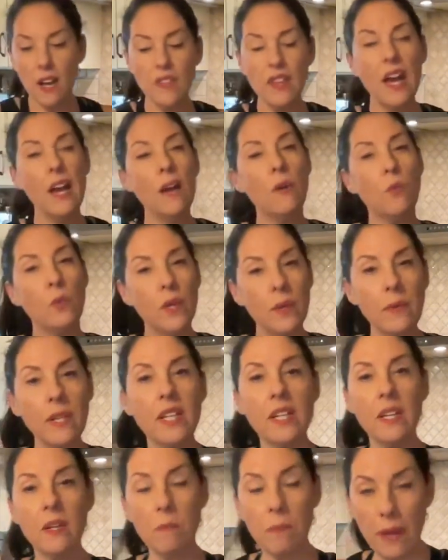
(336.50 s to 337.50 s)
that women
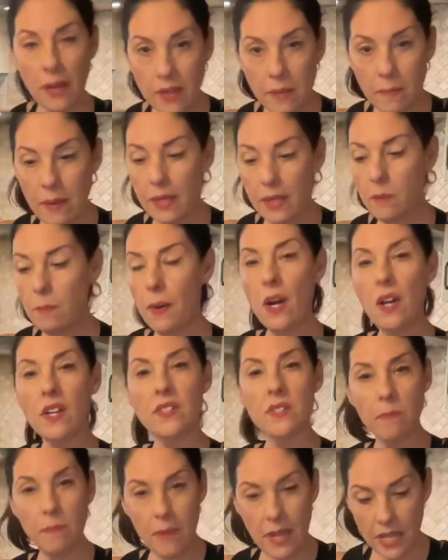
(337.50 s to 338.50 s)
in perimenopause
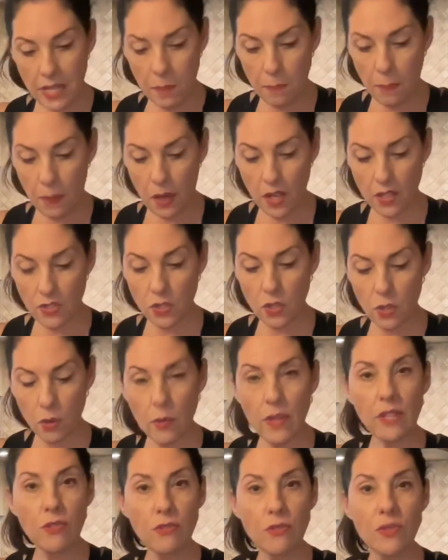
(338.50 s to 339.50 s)
and menopause
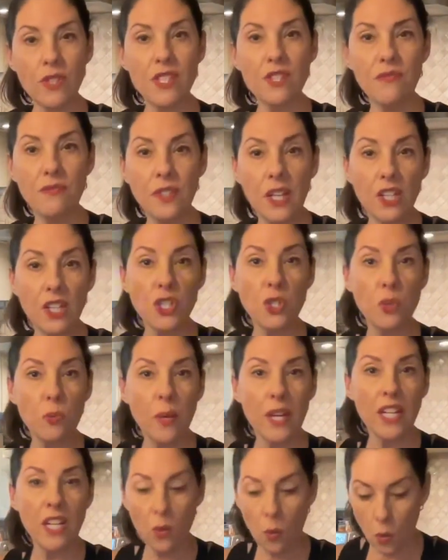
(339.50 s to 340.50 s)
going through these
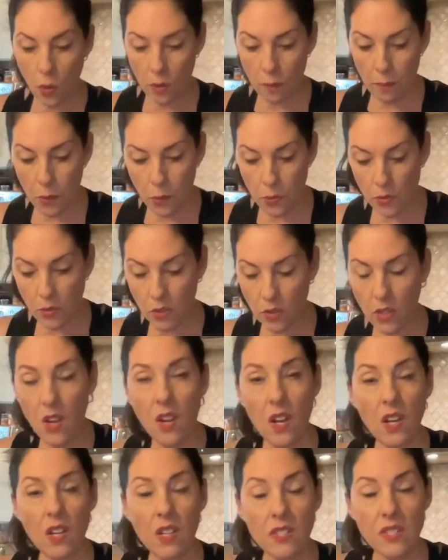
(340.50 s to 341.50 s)
fluctuating hormonal
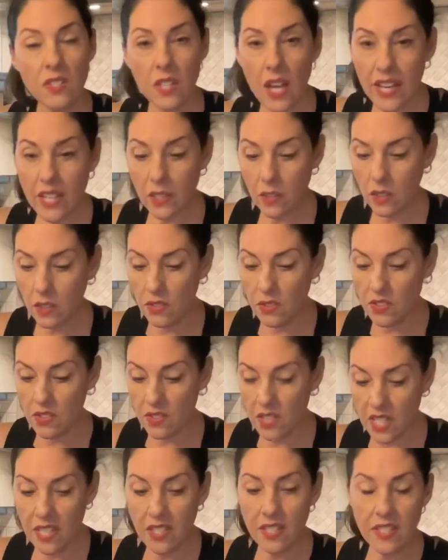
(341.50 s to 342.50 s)
cycles
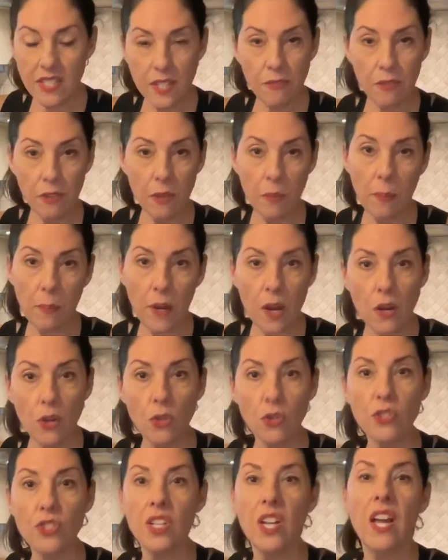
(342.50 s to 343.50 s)
need a different
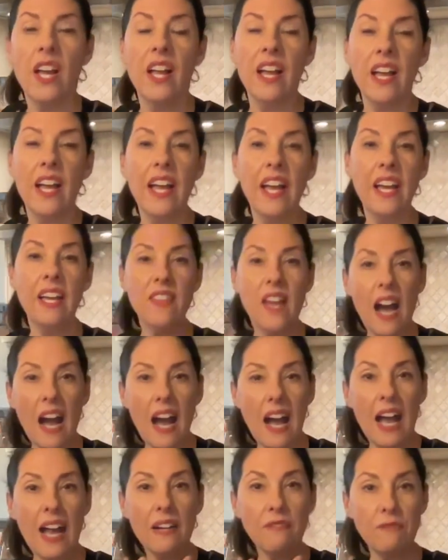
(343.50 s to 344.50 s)
approach. And the
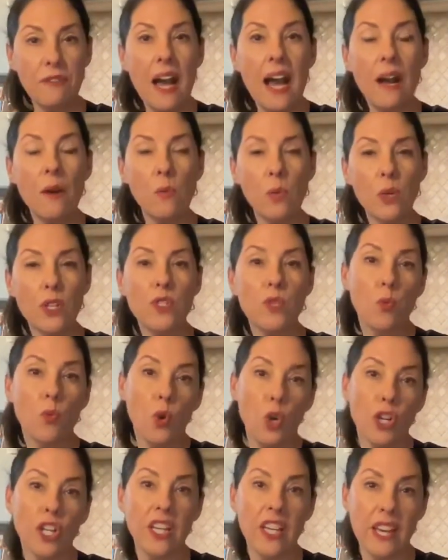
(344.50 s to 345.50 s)
high fat wasn't
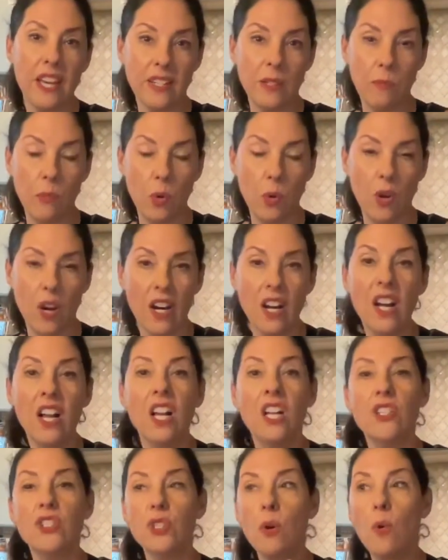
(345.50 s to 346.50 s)
working anymore.
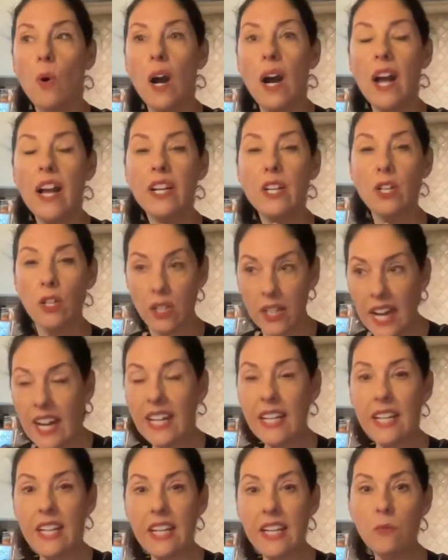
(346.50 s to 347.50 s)
So I
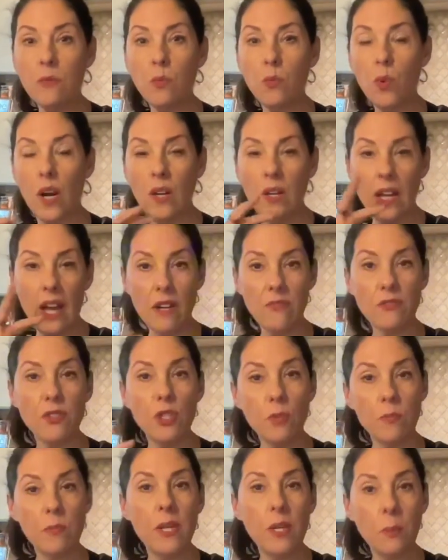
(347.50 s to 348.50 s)
created, I have
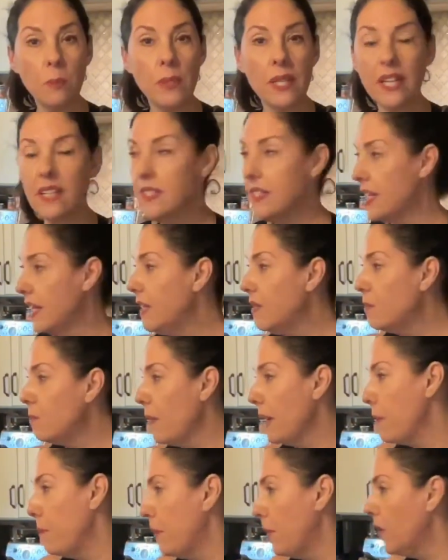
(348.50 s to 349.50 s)
2 meal plans in
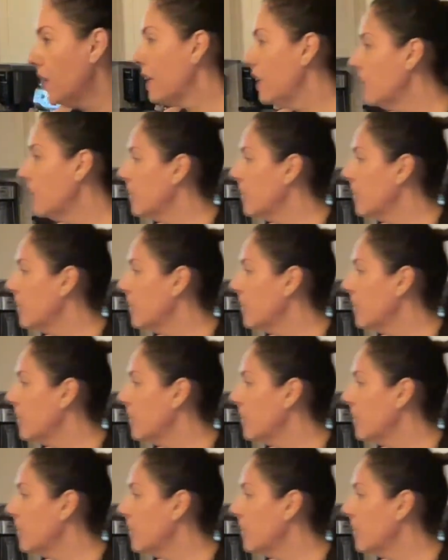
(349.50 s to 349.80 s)
my book. Here it